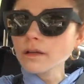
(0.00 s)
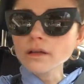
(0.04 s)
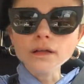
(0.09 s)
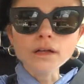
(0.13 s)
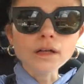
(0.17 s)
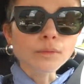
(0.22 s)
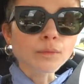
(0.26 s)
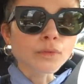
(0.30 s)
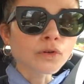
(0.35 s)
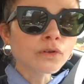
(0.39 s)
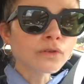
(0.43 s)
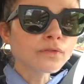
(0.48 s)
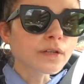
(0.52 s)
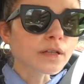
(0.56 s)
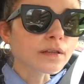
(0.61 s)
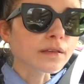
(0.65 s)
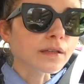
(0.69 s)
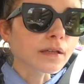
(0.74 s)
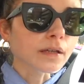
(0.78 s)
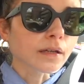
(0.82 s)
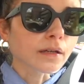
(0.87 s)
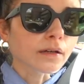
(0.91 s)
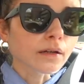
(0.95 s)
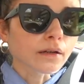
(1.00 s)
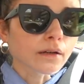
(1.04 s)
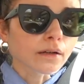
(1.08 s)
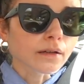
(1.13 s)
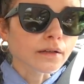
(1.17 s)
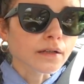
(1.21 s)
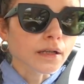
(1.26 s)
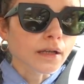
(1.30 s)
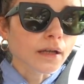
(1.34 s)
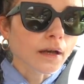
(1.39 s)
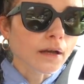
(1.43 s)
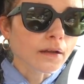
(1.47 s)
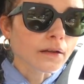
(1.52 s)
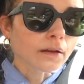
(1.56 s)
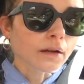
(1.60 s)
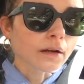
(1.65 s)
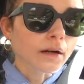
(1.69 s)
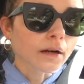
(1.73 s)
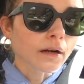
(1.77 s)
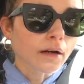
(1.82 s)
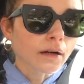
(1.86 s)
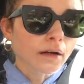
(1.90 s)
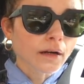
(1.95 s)
in a movie theater
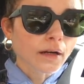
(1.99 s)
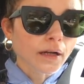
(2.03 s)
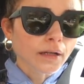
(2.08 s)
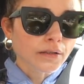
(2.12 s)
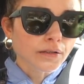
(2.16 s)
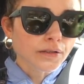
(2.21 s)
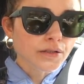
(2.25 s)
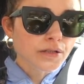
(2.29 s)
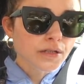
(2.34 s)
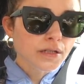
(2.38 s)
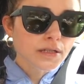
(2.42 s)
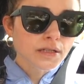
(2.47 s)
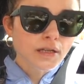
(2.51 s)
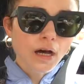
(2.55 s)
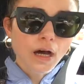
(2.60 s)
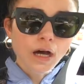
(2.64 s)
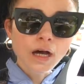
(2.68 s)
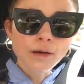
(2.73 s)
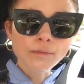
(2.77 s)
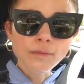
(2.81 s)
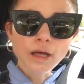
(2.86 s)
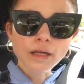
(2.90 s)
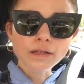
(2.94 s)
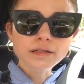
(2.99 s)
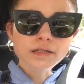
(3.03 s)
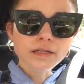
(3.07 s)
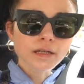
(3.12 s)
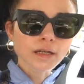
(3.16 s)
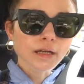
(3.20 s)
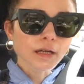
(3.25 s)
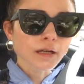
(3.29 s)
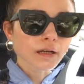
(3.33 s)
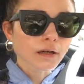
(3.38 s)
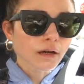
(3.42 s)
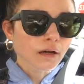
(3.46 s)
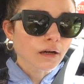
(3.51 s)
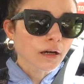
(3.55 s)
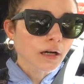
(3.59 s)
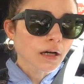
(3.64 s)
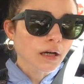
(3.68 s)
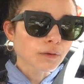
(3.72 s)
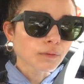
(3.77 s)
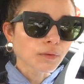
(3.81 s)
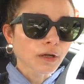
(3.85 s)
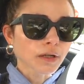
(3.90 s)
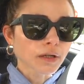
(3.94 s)
together and you're just commenting
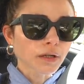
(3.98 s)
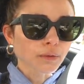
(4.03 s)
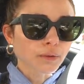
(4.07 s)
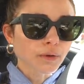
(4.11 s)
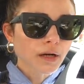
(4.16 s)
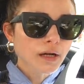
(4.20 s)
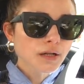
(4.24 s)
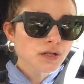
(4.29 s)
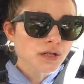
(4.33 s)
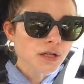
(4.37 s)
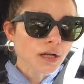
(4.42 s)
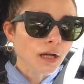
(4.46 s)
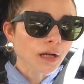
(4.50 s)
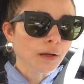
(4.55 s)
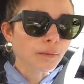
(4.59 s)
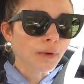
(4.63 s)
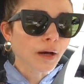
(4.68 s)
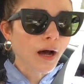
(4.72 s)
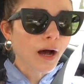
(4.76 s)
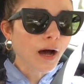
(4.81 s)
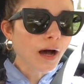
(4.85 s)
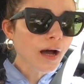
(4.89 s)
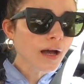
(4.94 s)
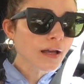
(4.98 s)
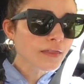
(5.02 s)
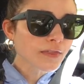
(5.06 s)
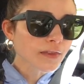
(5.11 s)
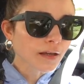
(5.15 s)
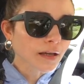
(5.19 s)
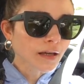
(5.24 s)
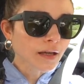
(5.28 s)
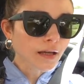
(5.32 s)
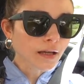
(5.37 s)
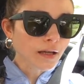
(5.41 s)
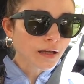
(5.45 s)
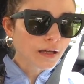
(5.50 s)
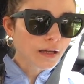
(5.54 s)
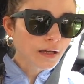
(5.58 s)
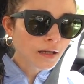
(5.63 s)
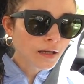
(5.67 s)
on what you're watching. But I think,